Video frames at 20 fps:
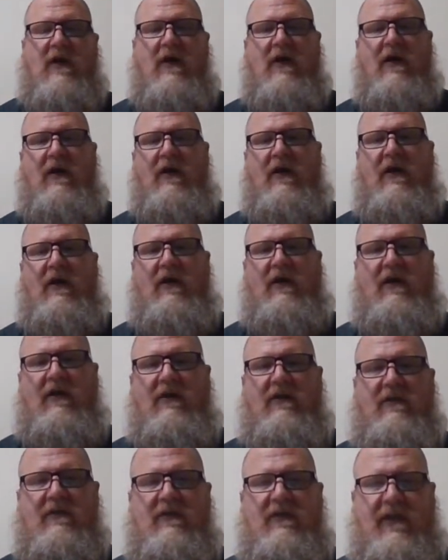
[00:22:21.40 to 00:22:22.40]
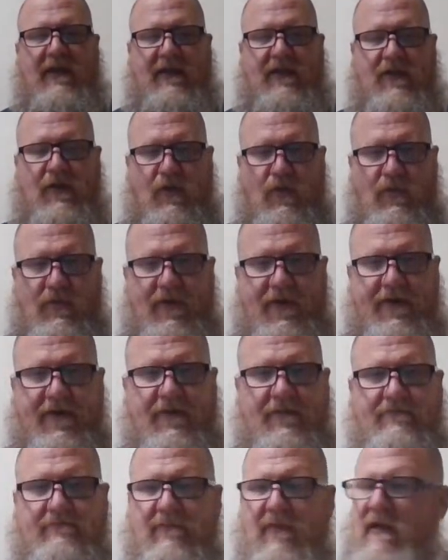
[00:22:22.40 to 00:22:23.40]
link on
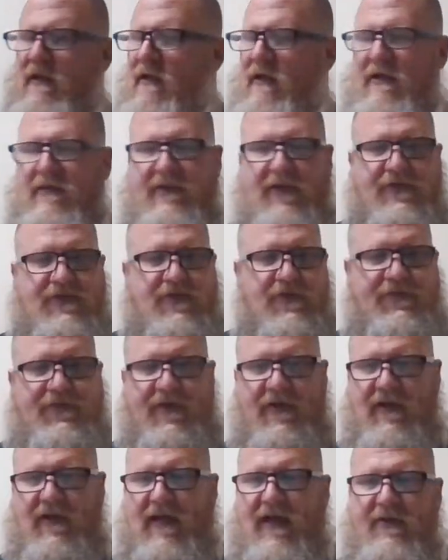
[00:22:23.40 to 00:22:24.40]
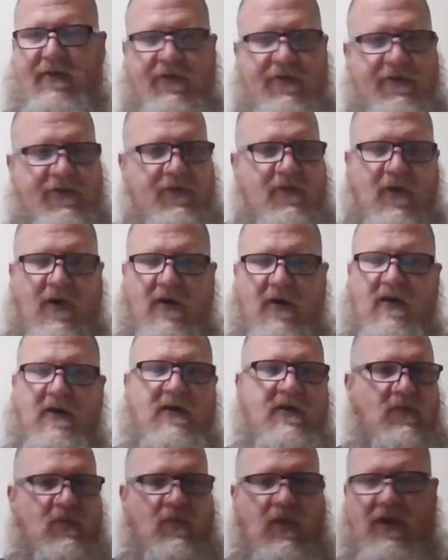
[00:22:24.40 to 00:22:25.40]
there that you fill out who you
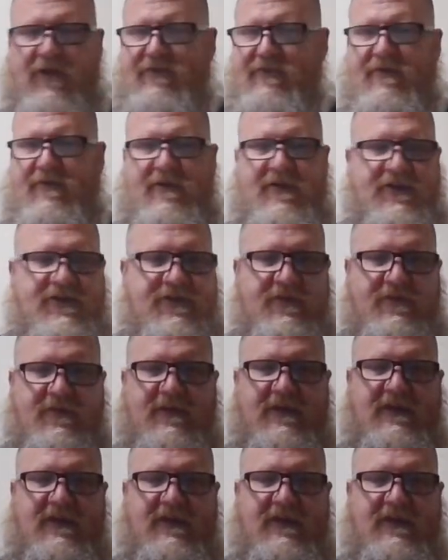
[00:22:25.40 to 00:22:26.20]
are, what your issue